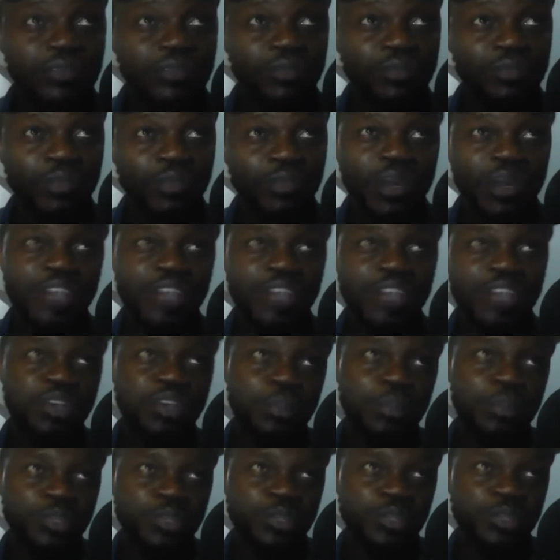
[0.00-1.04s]
from a Nigerian
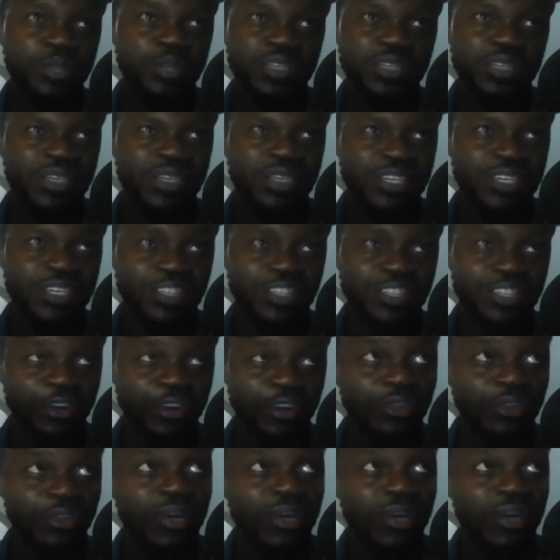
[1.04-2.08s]
perspective, I think it's a honor
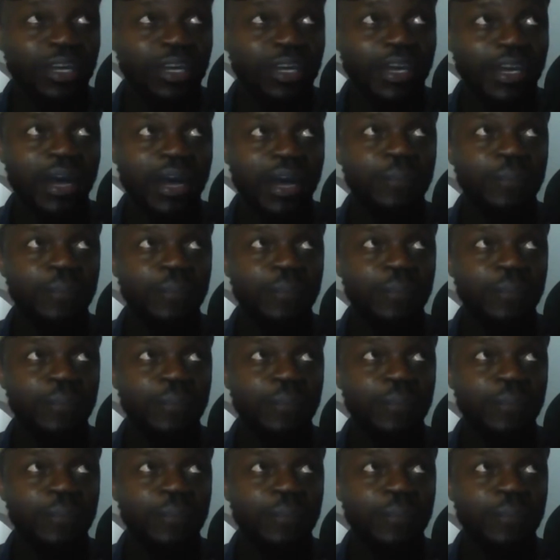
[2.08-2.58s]
that